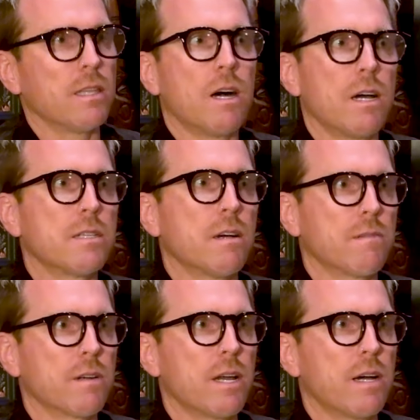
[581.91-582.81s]
a lot
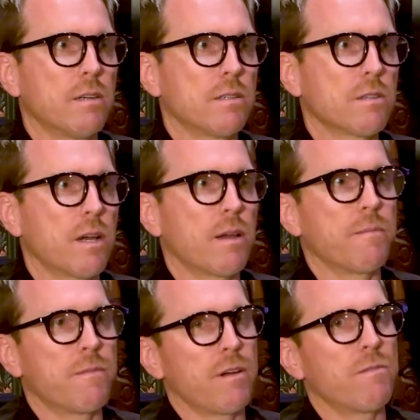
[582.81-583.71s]
tougher now. So I
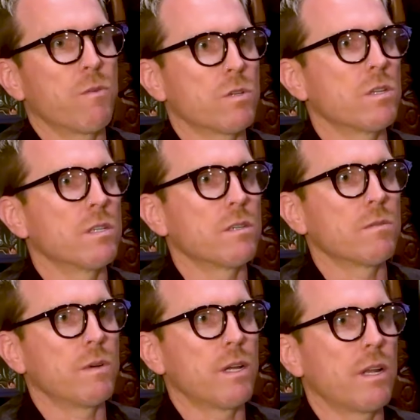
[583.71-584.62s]
am very fortunate to
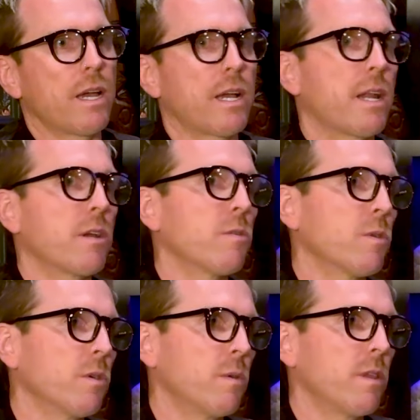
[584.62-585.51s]
when I kind of
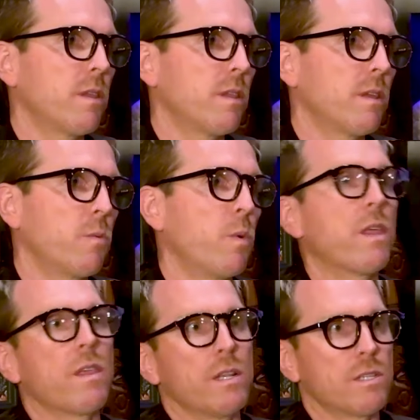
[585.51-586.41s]
grew with
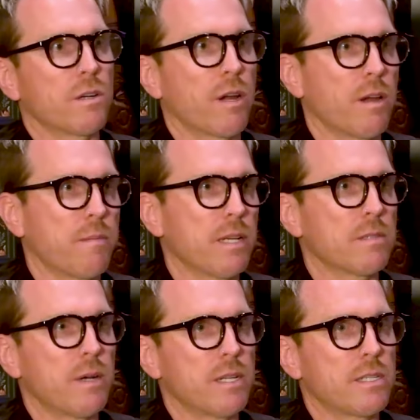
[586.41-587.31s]
with Instagram
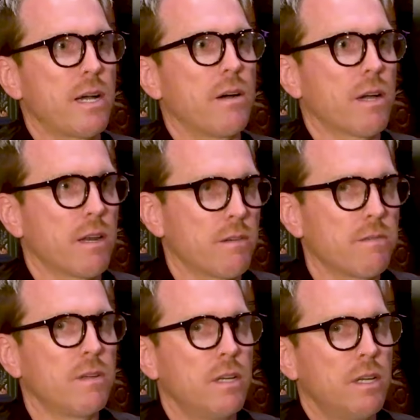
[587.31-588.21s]
as my style kind
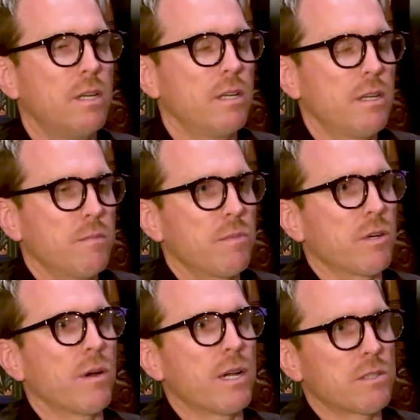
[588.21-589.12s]
of
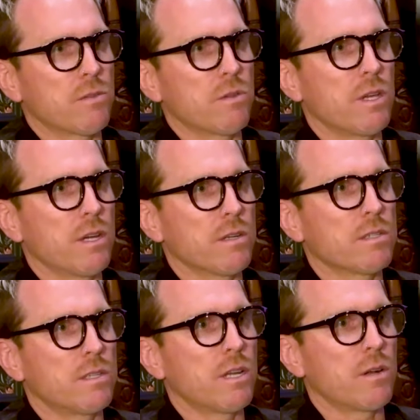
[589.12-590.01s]
progressed through the
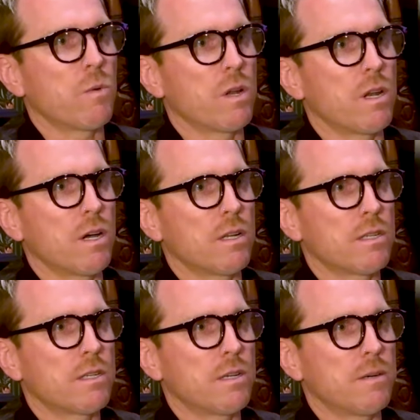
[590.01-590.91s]
years and, and whatnot.
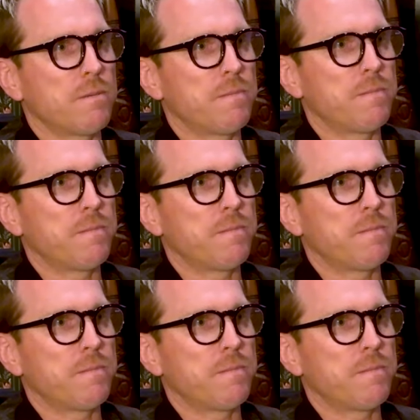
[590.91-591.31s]
So